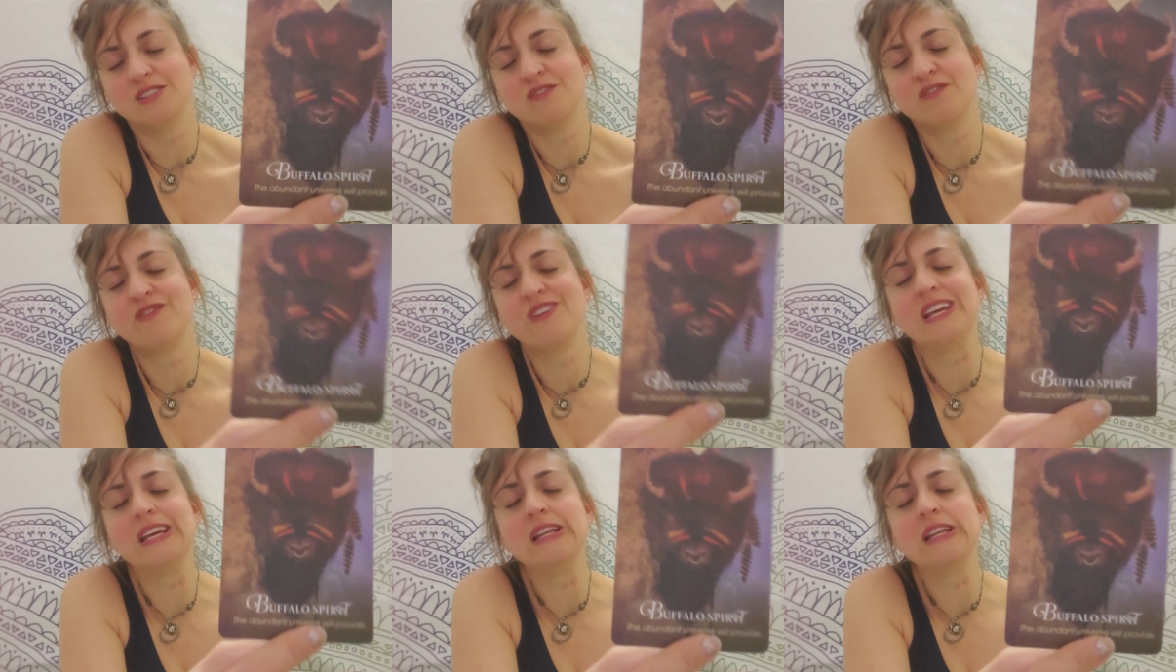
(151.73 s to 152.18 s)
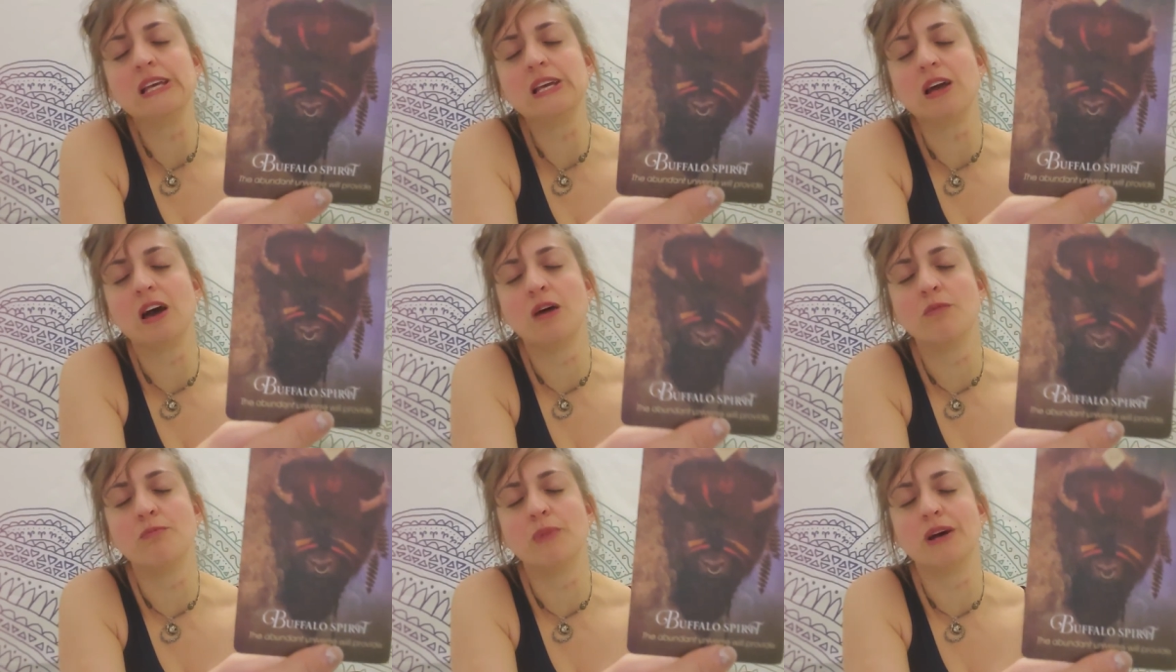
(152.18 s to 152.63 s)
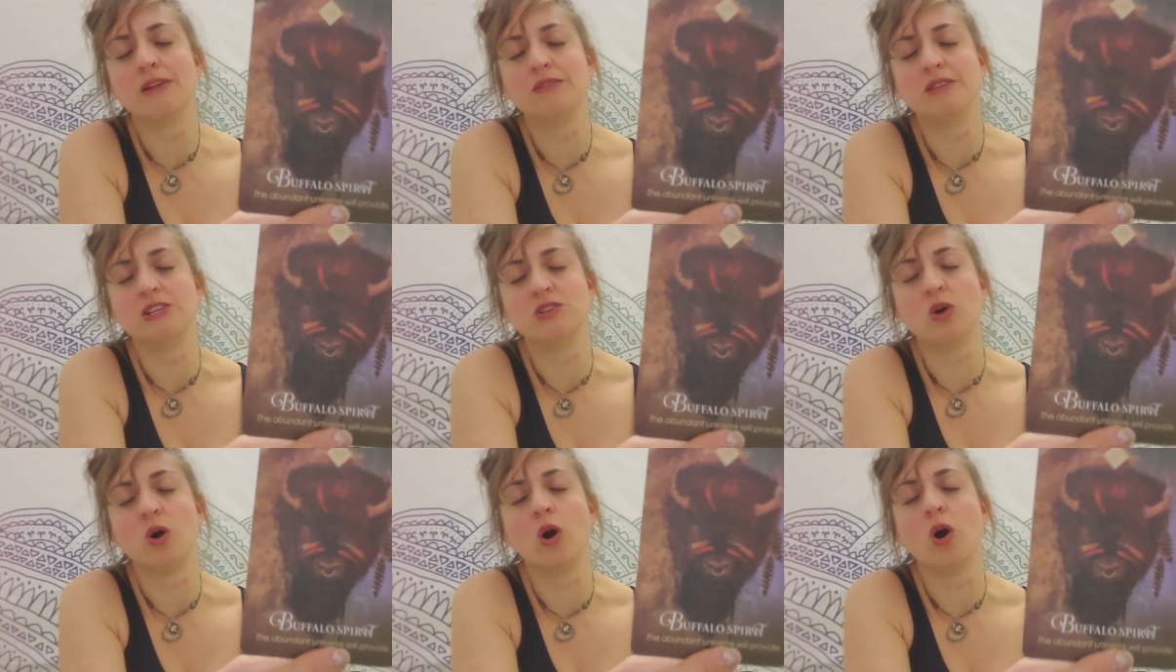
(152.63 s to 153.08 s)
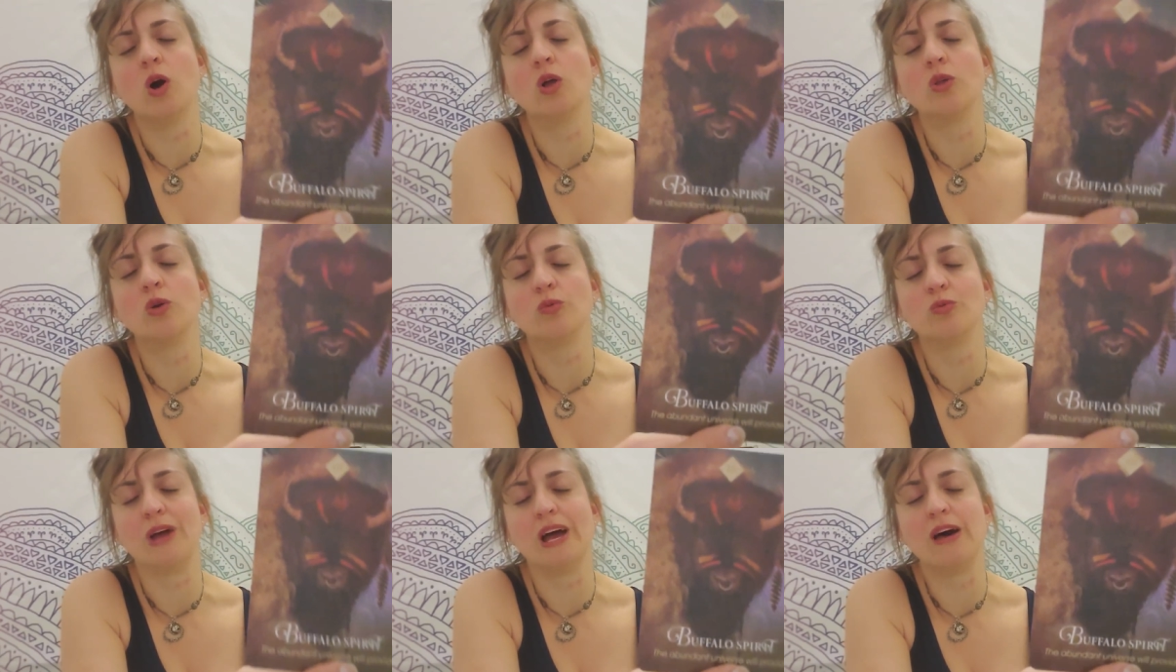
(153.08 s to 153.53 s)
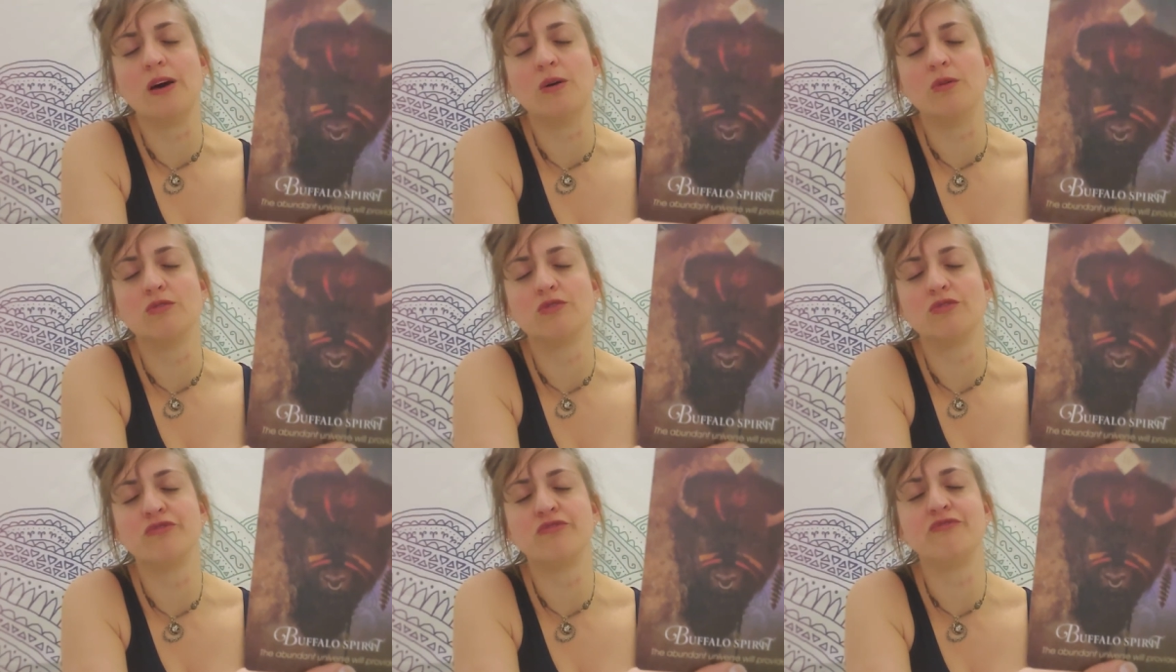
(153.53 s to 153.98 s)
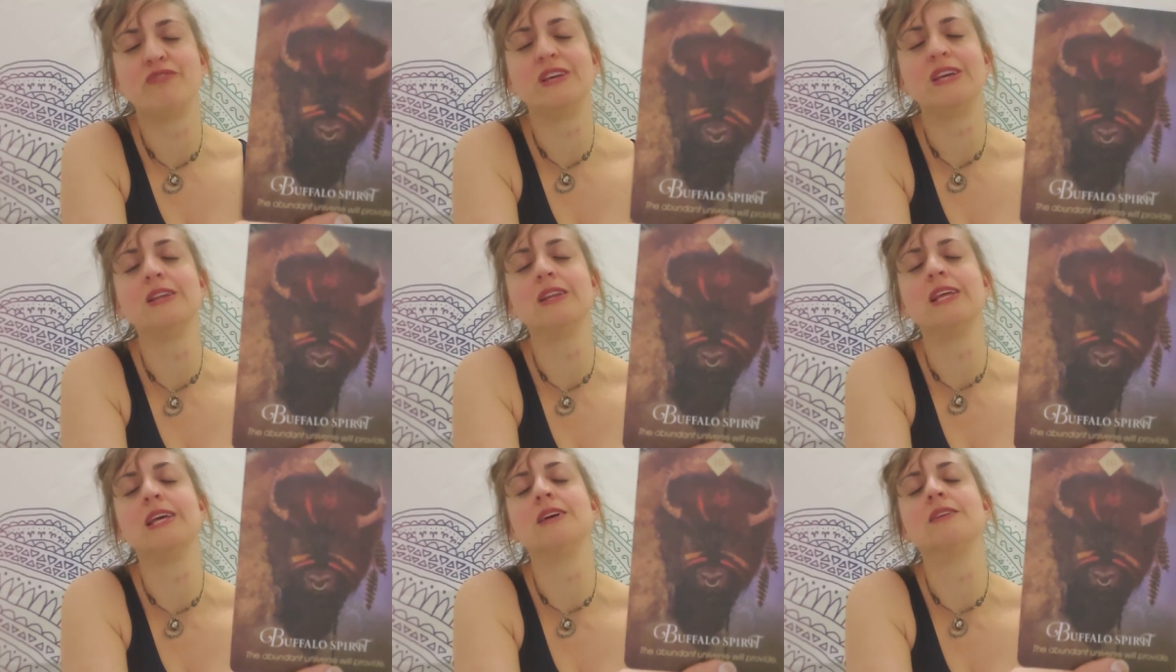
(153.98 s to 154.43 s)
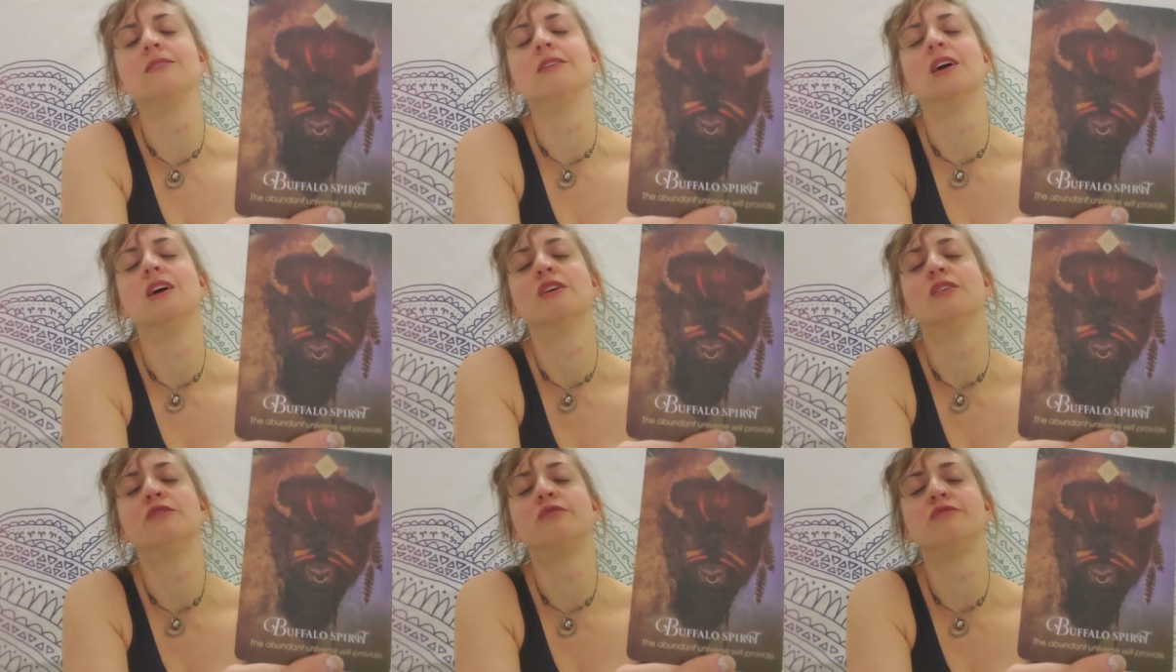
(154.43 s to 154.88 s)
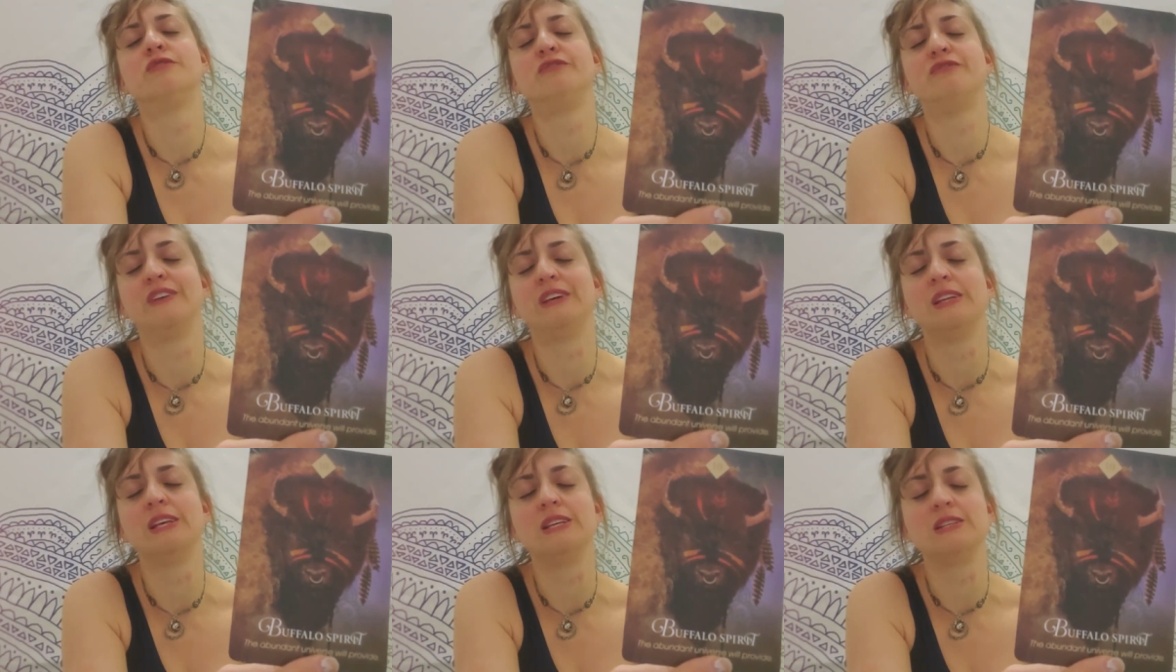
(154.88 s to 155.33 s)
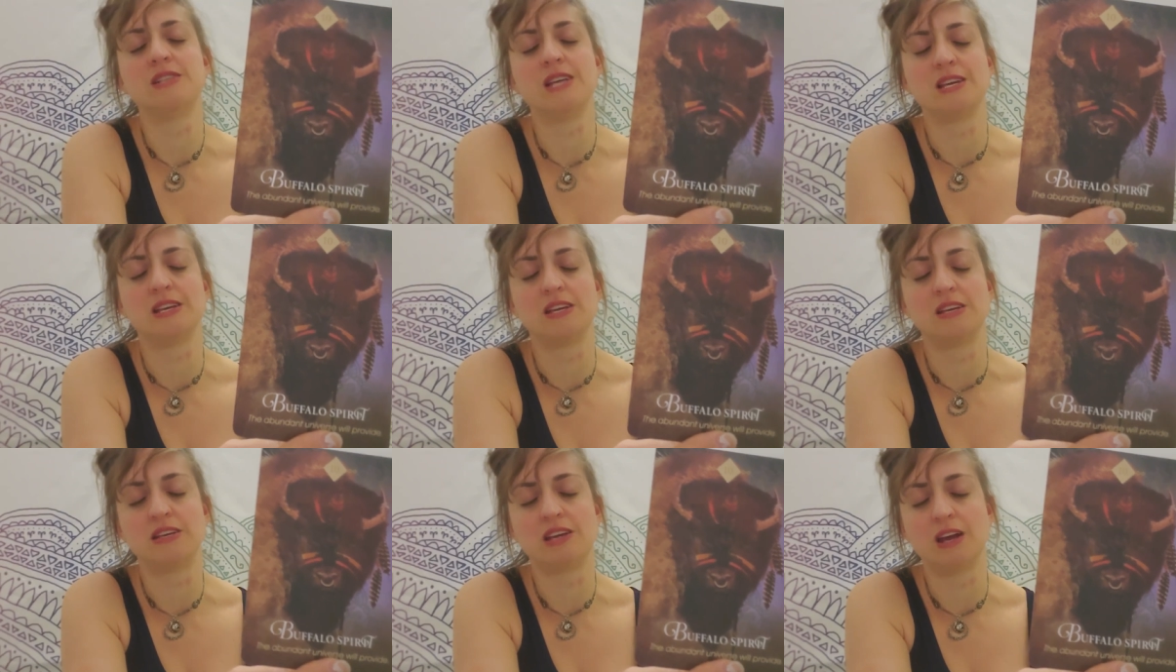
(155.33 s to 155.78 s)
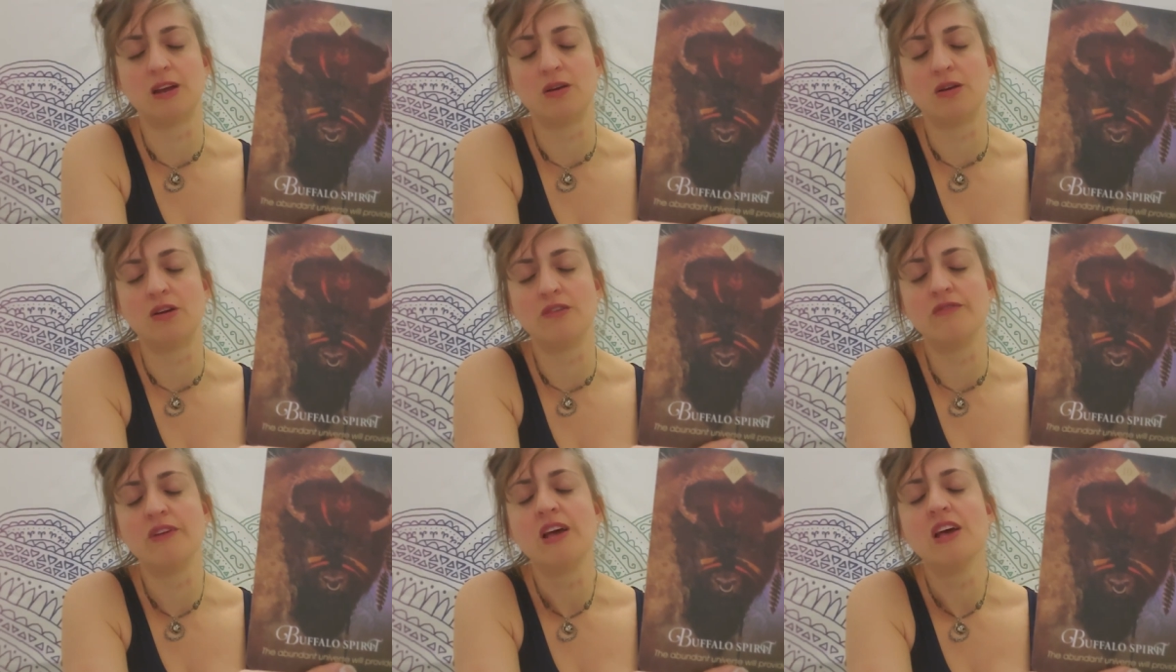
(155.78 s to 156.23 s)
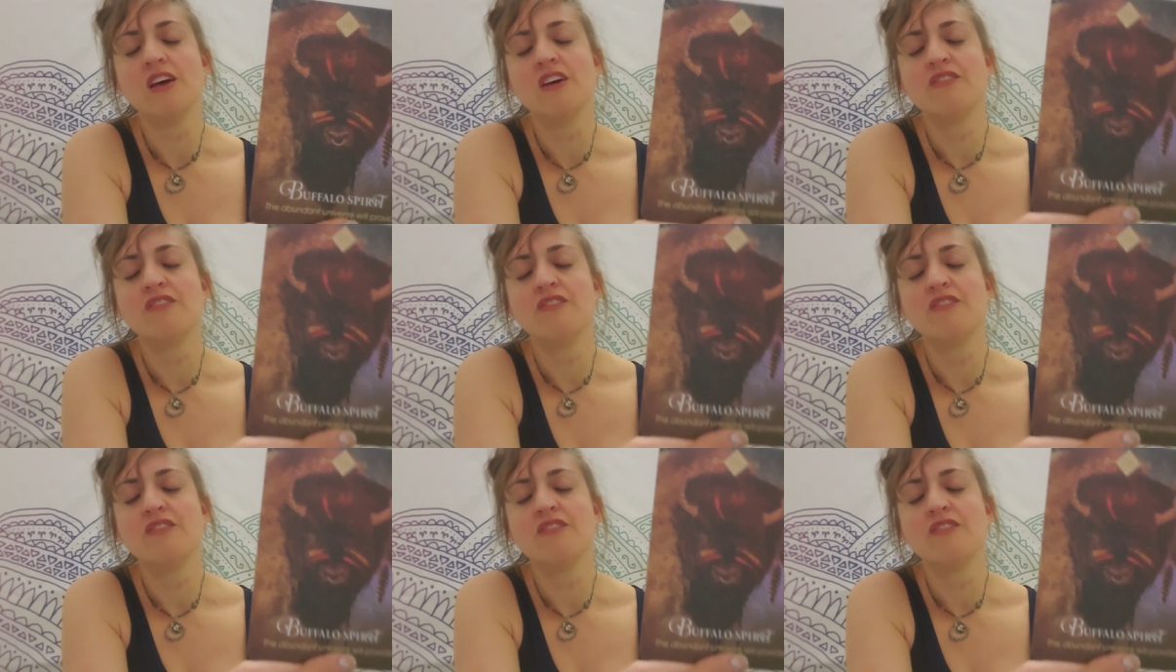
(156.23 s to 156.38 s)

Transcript: feeling abundant all around, feeling loved, feeling taken care of,